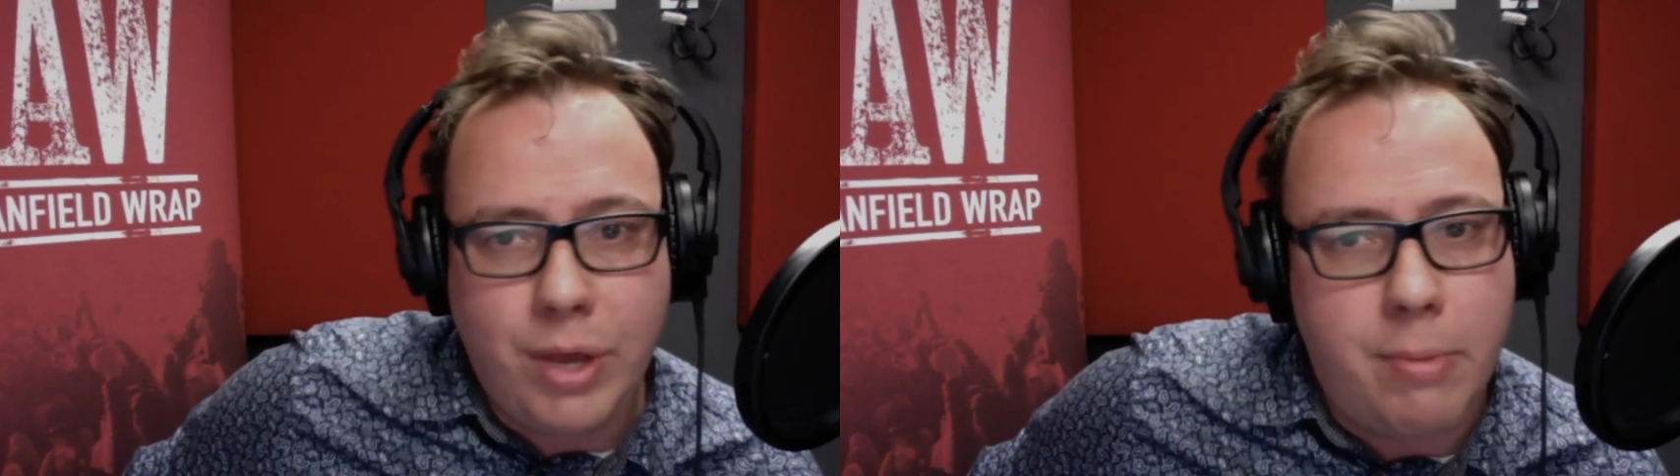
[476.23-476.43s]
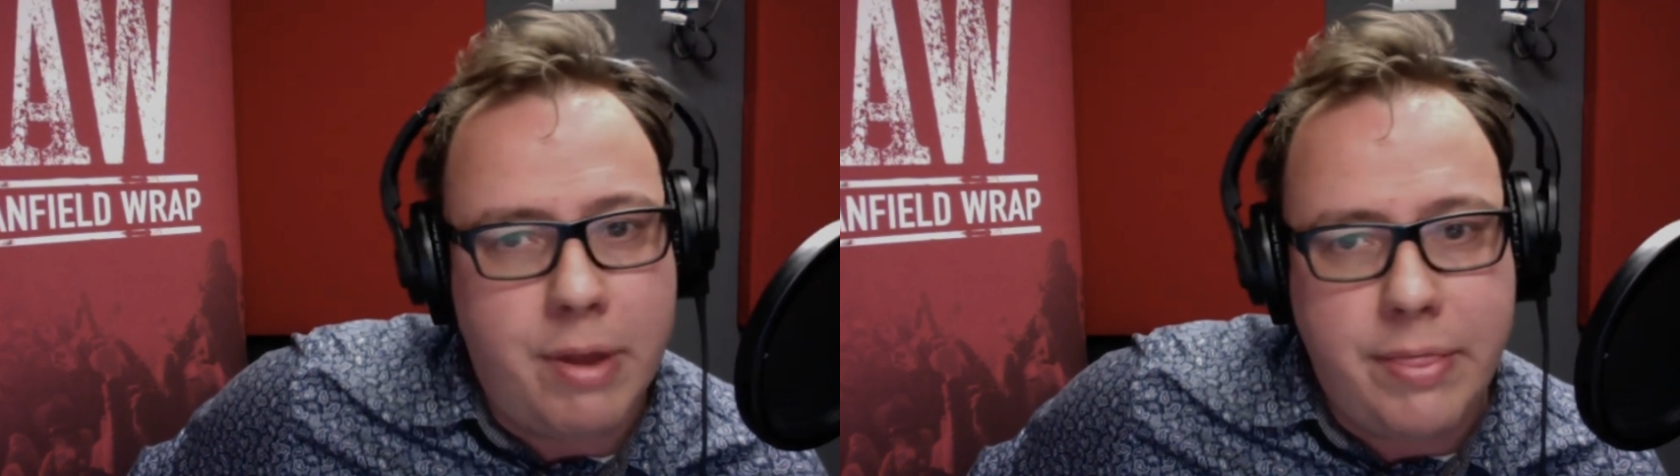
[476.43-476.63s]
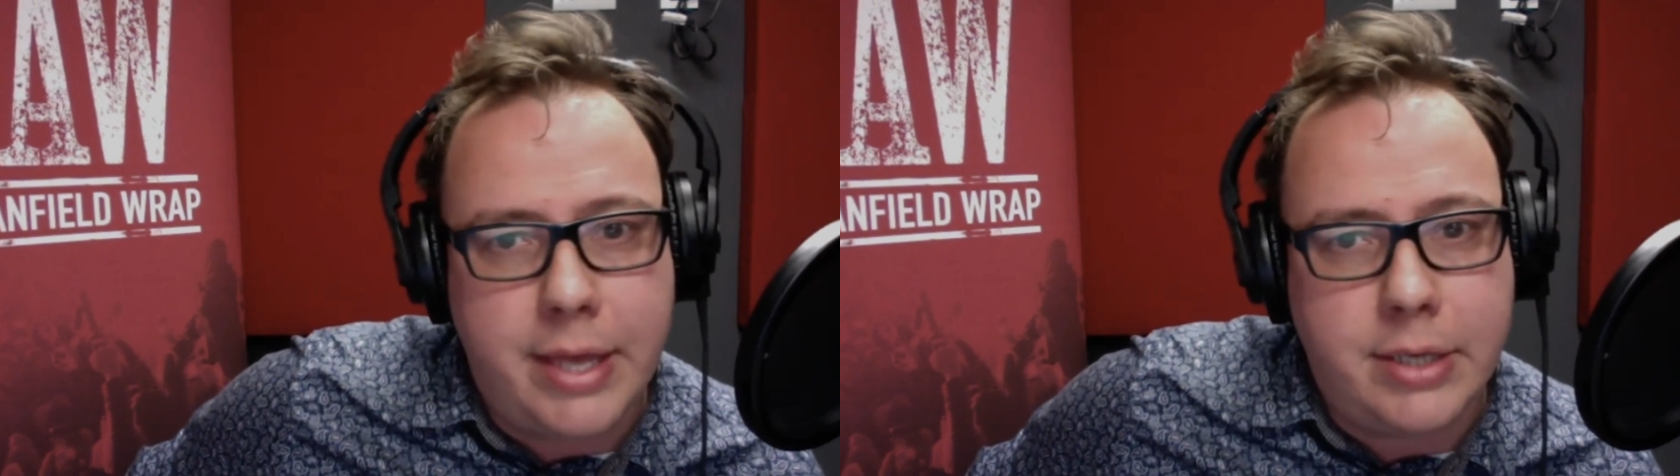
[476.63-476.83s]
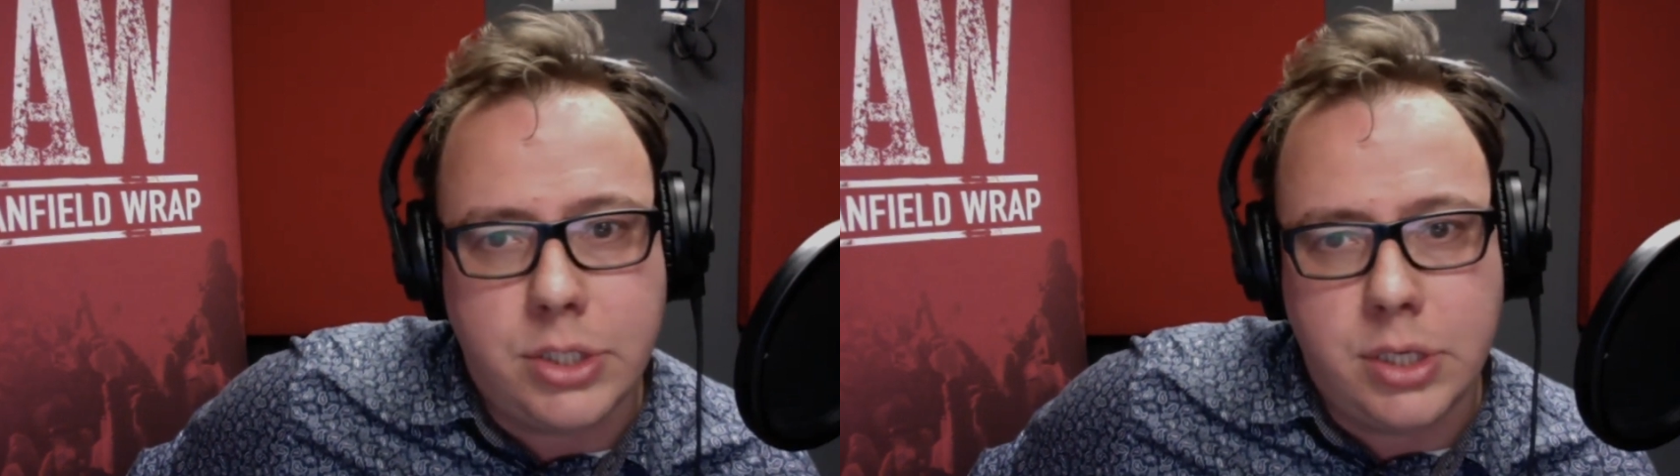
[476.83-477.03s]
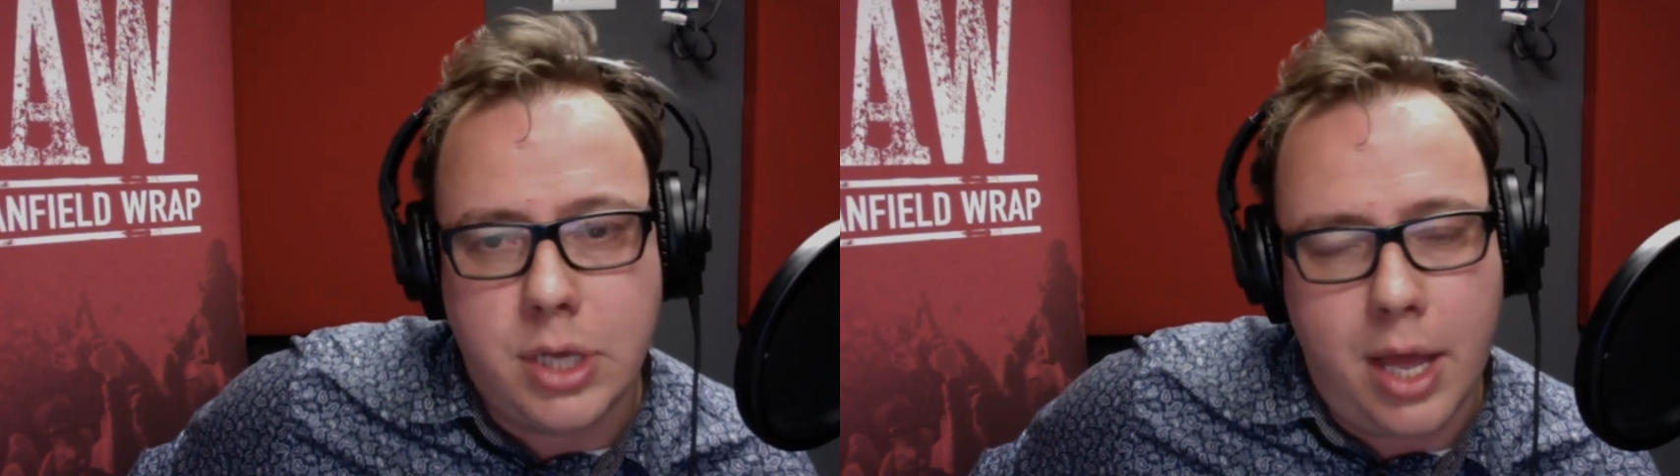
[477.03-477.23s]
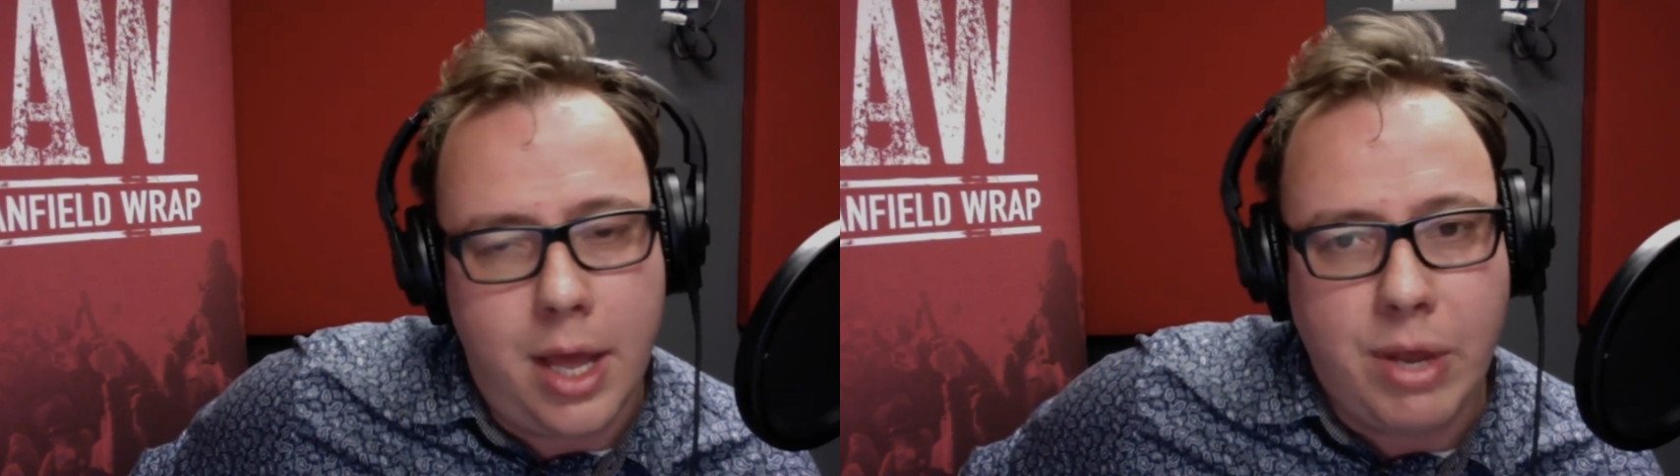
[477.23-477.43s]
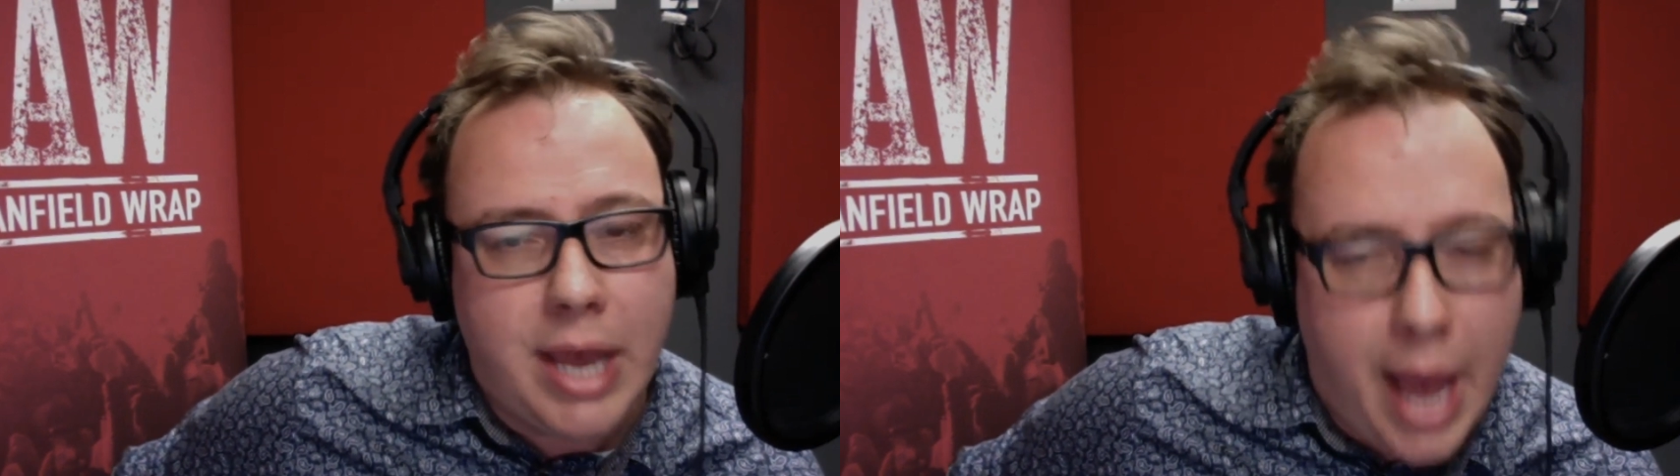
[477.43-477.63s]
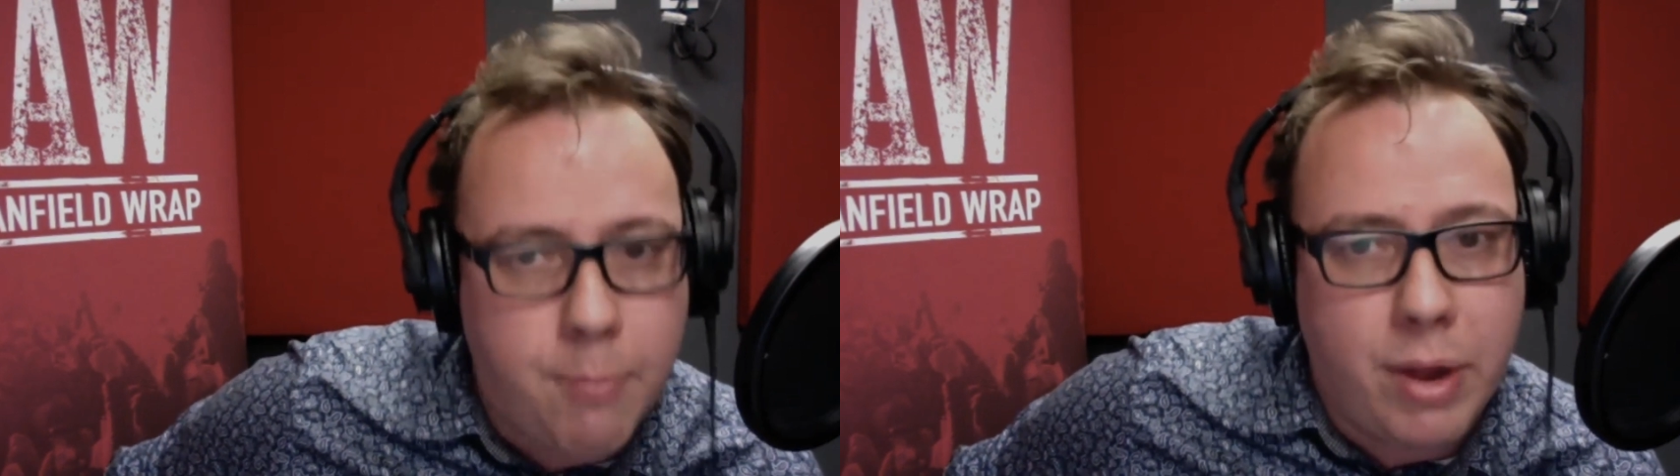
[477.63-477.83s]
We can win this.
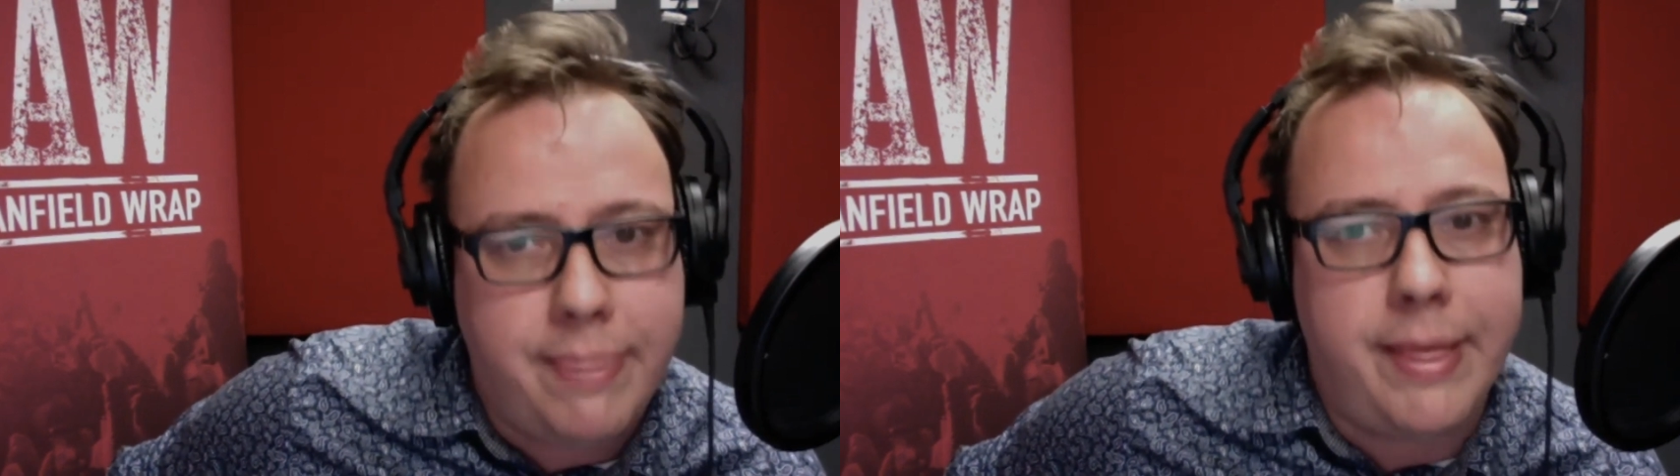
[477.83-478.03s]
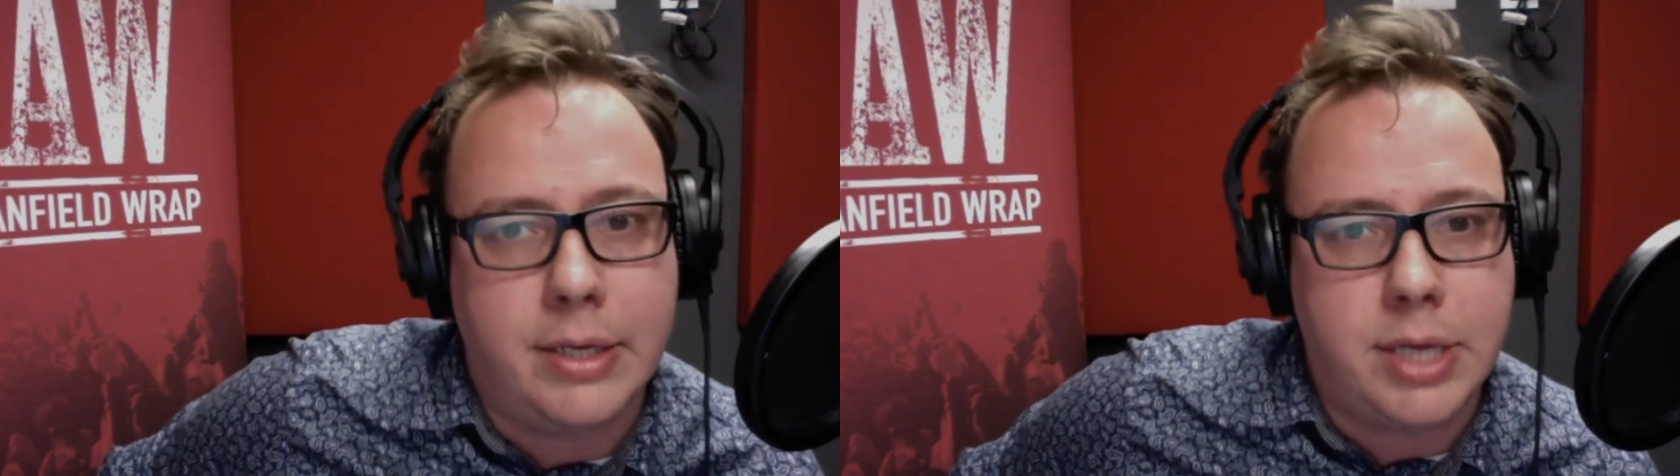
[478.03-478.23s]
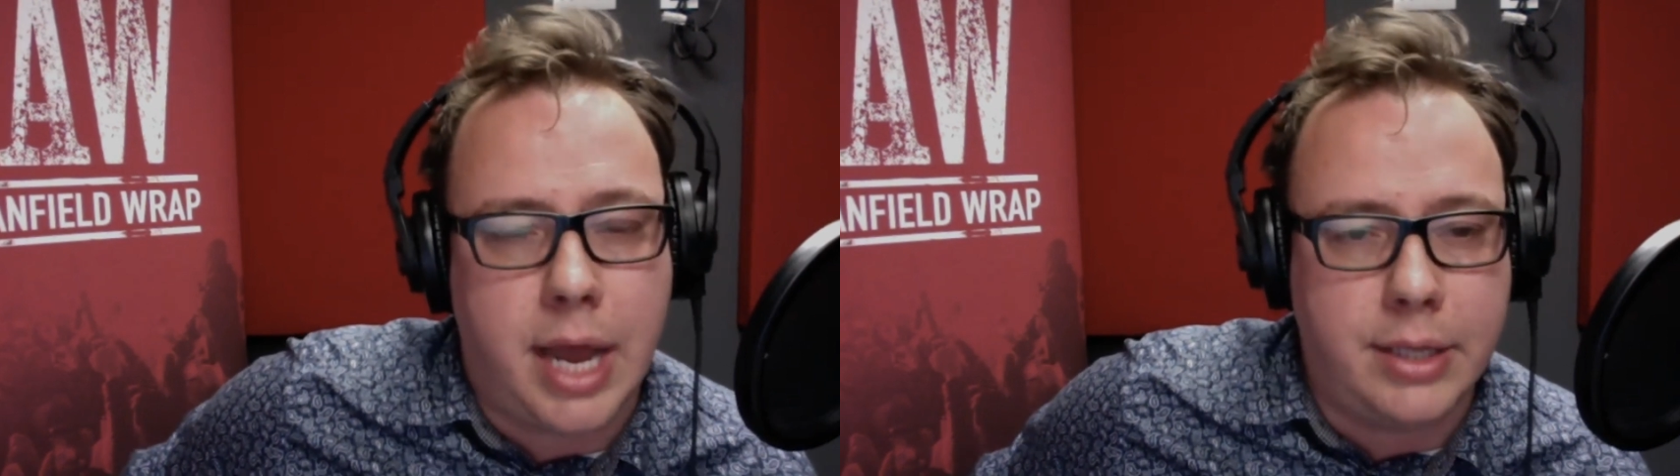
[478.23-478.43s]
We can win this.